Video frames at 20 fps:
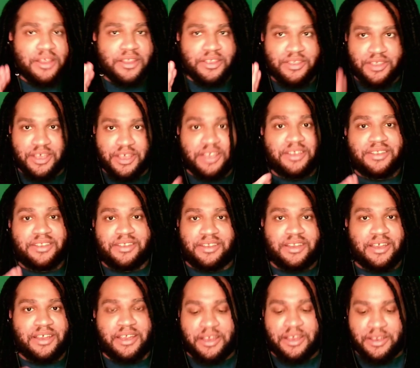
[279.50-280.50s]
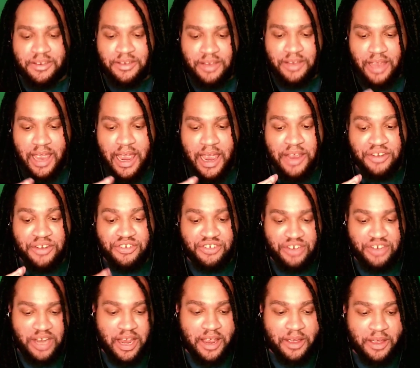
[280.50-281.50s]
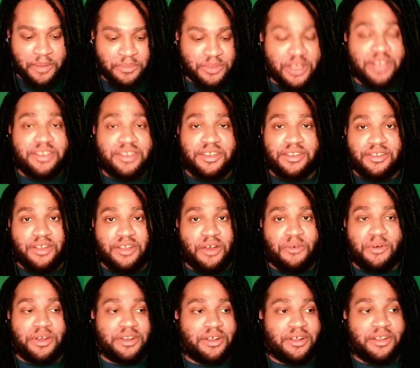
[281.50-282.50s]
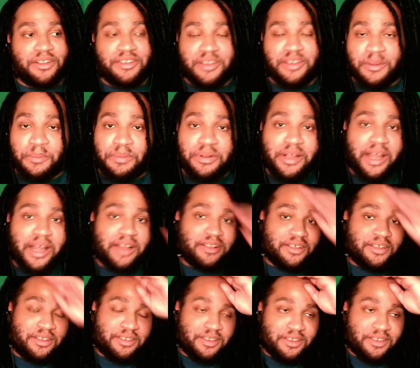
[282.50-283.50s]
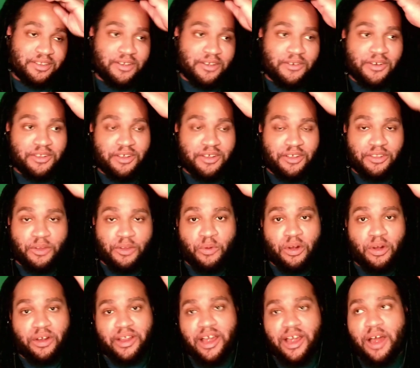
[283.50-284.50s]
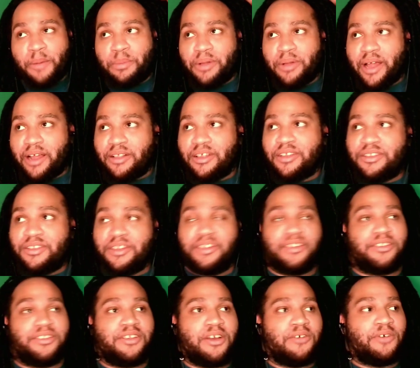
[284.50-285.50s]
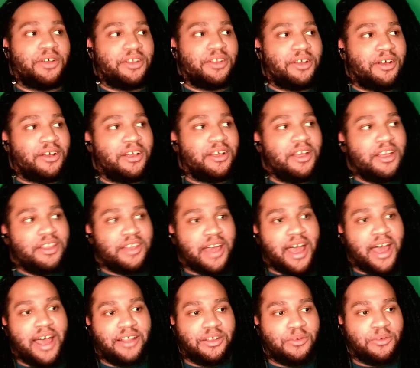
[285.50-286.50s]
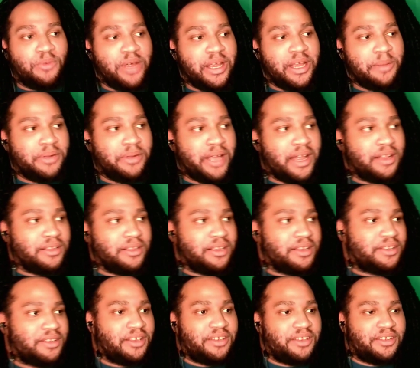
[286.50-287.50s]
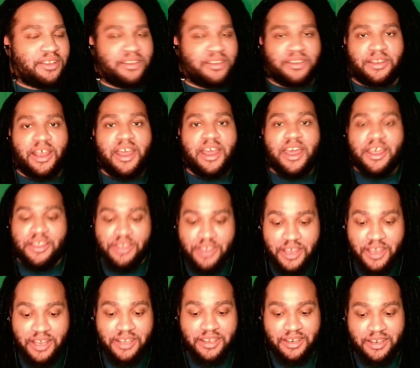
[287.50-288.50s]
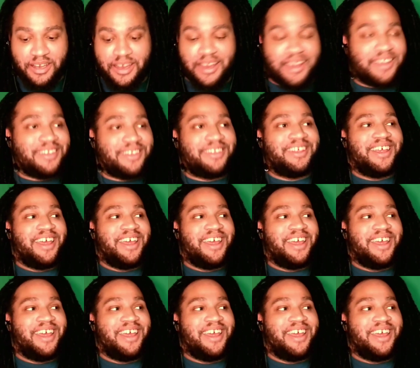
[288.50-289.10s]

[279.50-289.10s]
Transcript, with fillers: this is a jam. This is going on some playlists. This is going on the workout playlist. This is going on the Halloween playlist. This is this is